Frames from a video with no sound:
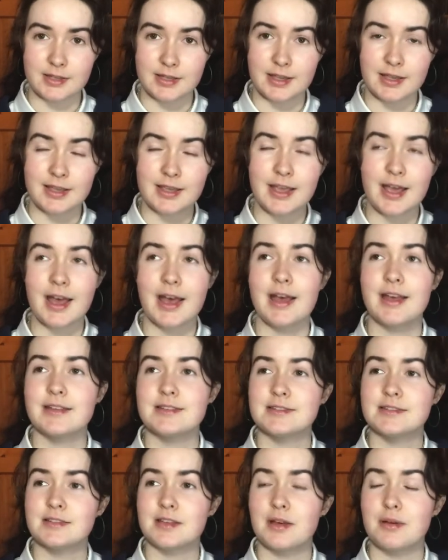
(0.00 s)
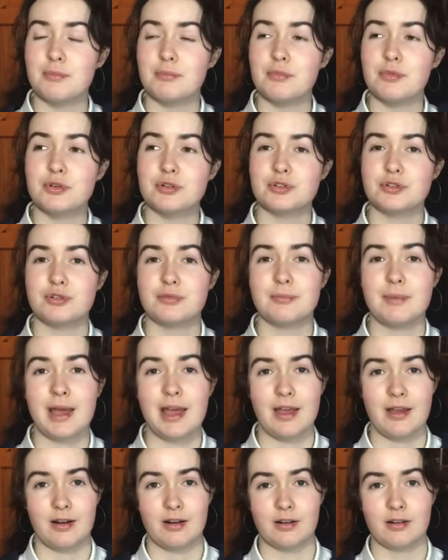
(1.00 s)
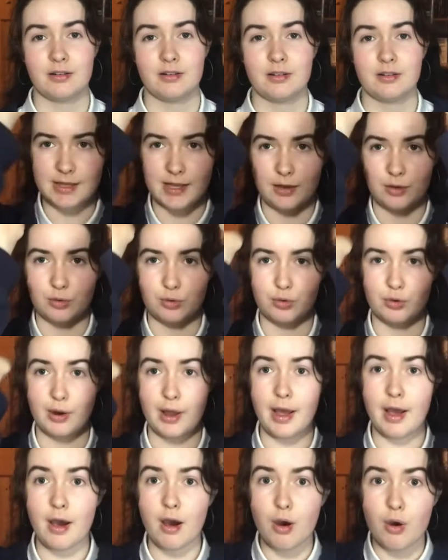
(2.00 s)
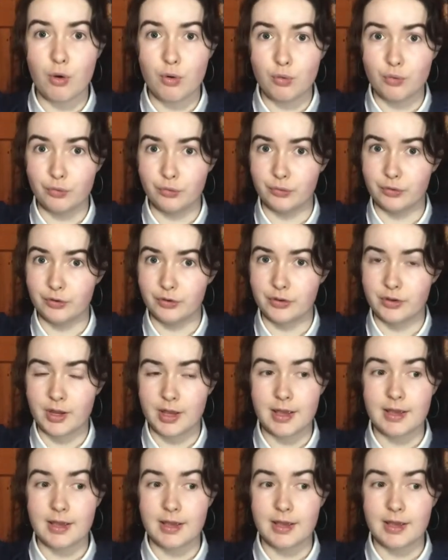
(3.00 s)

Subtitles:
he has a mushroom hair, like round.